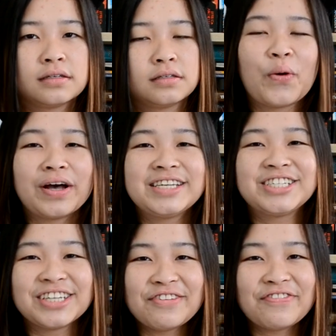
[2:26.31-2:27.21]

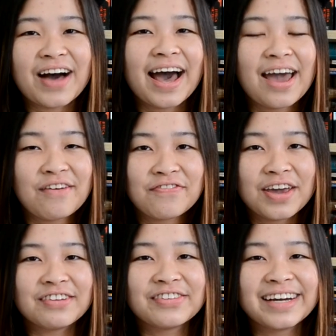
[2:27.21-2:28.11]
Question 5,
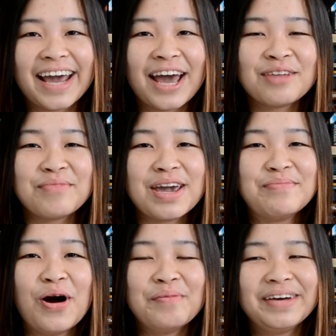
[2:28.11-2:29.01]
favorite anime
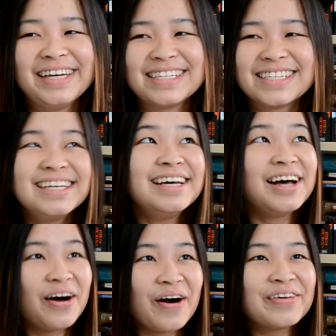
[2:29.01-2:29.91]
moment.
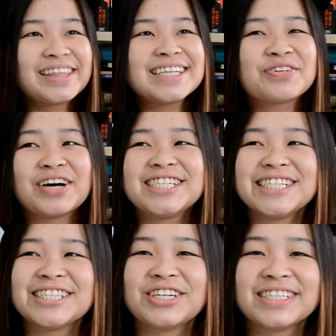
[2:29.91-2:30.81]
Oh, these
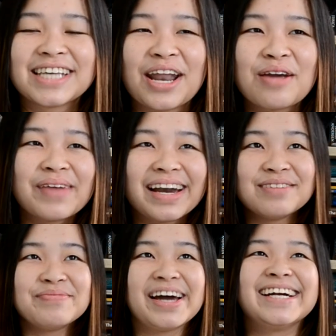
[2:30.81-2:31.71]
questions are just getting better
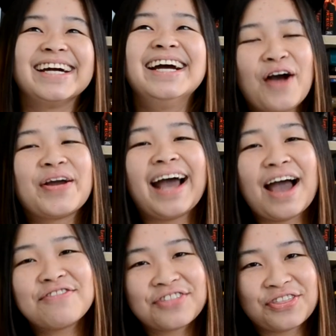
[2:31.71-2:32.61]
and better. Okay,
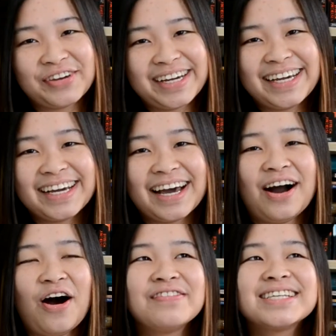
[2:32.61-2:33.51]
I have 3.
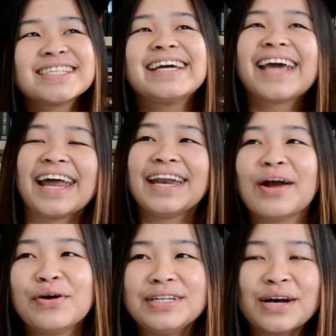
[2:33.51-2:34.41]
Obviously I can't
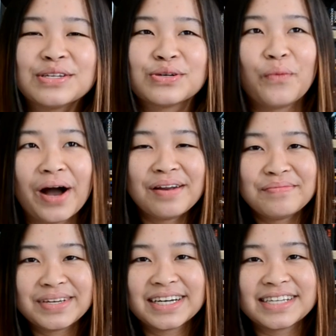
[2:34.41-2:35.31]
narrow it down to 1
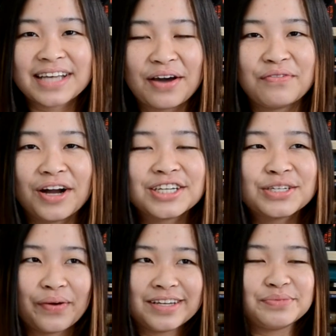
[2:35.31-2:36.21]
because I watched
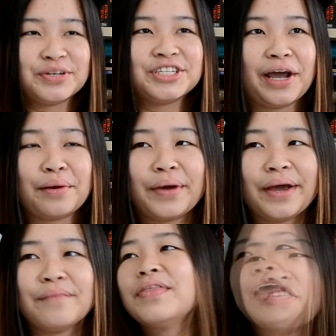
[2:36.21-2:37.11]
way too much
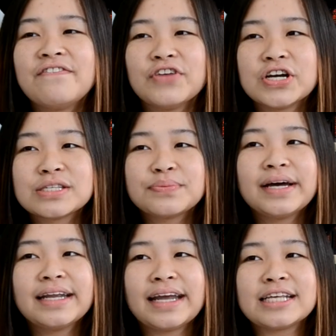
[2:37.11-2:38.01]
anime. The first
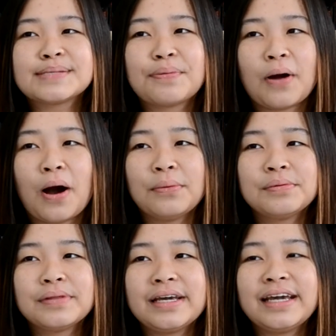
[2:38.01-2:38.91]
one is
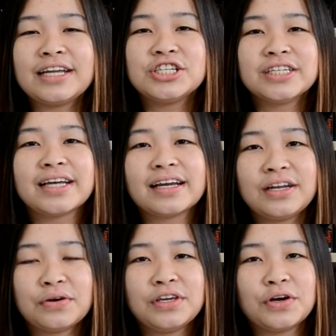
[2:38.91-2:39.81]
probably in Shingeki
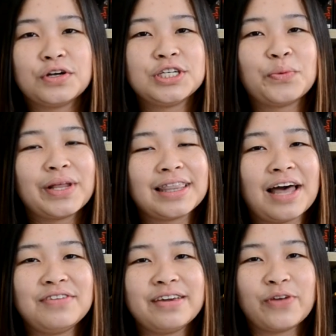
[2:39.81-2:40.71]
no Kyojin when
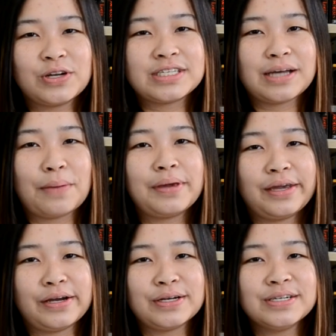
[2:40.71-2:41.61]
Levi first
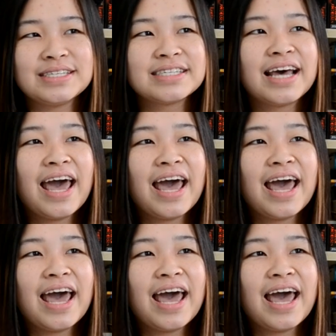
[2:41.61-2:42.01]
appears